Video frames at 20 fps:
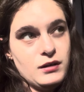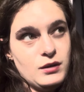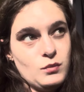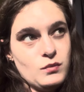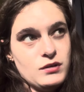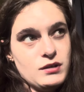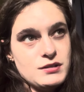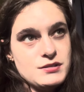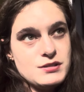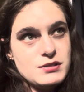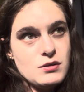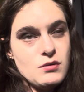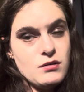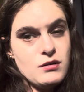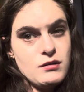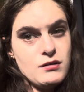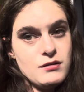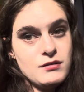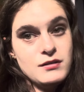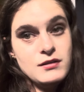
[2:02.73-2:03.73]
I want a
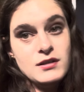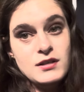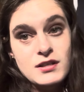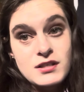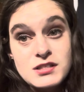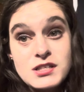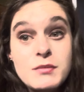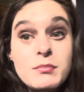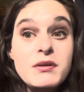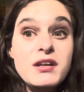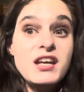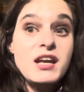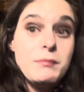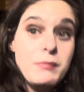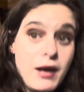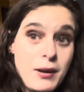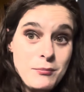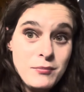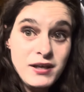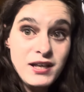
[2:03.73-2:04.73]
soda. Something to
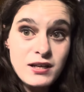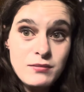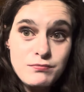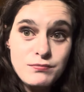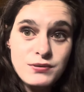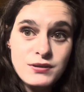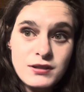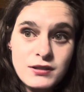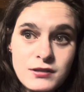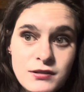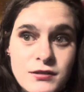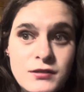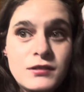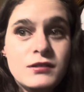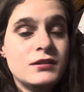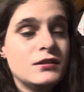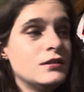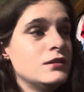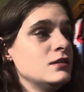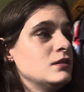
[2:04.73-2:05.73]
pep me up.
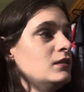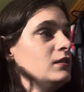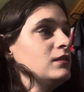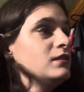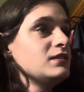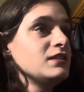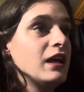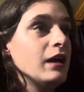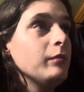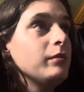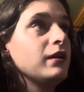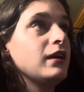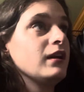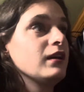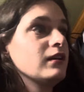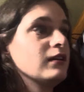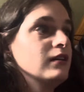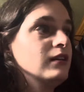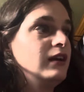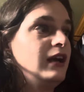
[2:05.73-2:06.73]
Something.
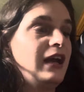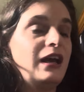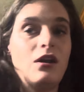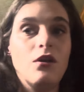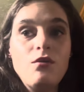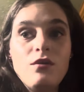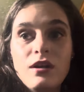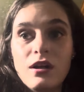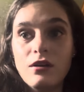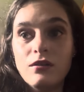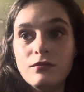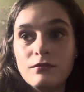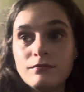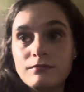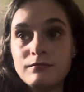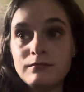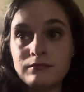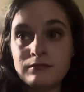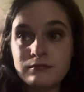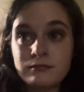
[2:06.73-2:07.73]
I don't know.
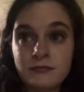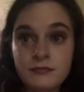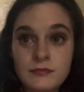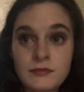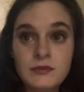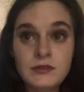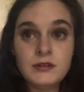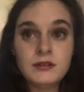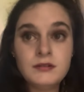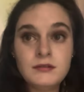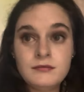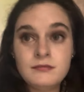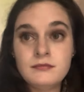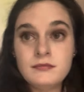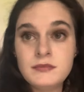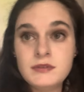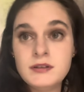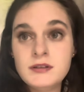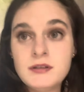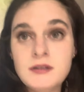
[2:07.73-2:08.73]

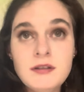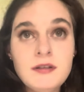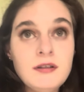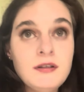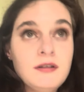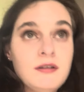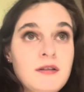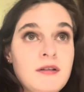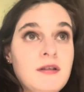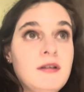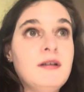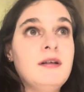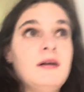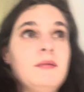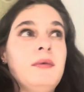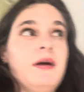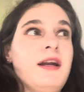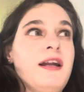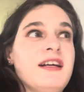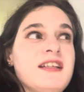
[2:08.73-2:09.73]

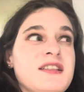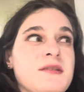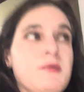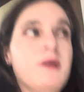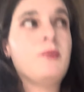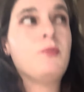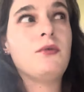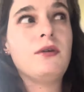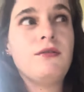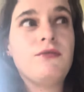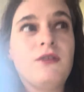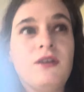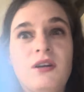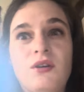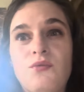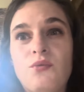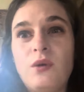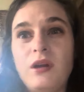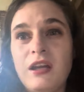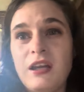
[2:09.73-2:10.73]
I might ask my boyfriend
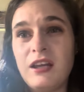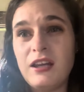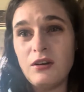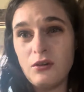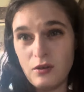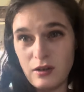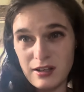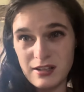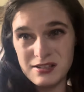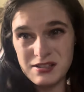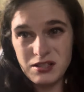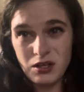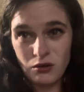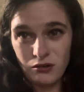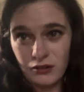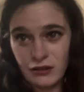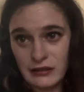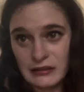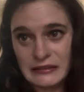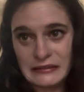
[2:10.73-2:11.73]
if we can go get a
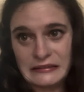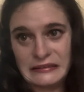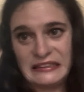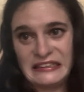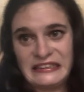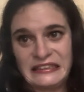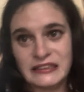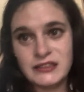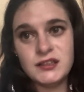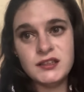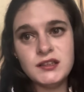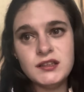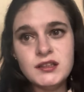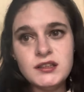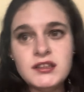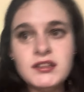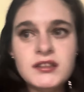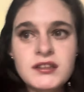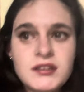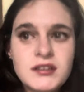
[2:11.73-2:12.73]
soda.
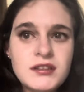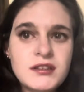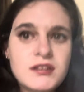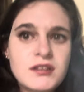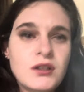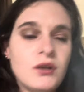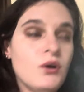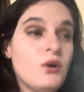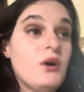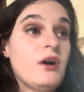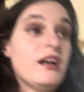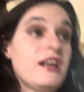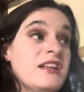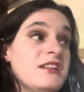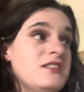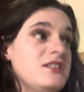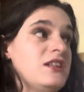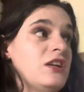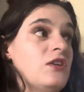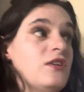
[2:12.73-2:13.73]
Or I can
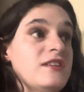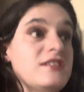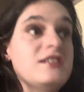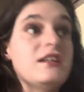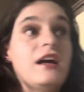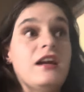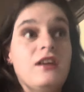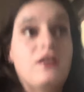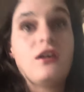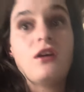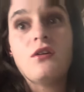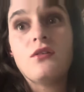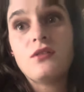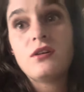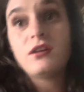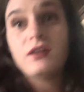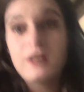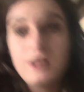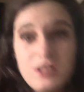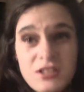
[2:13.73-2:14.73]
steal his Diet Coke.
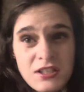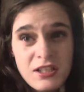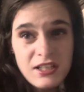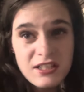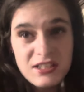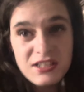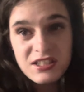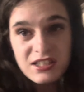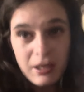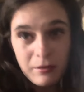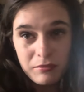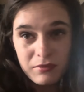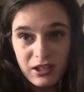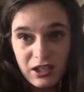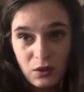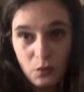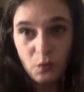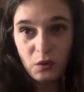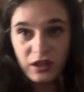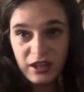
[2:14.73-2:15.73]
I just need
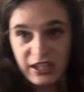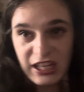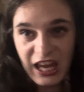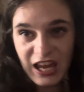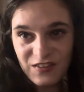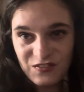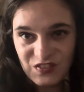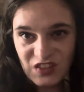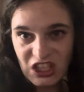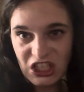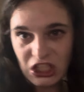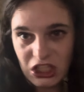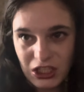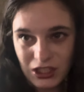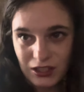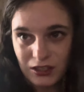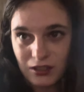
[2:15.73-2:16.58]
something with caffeine.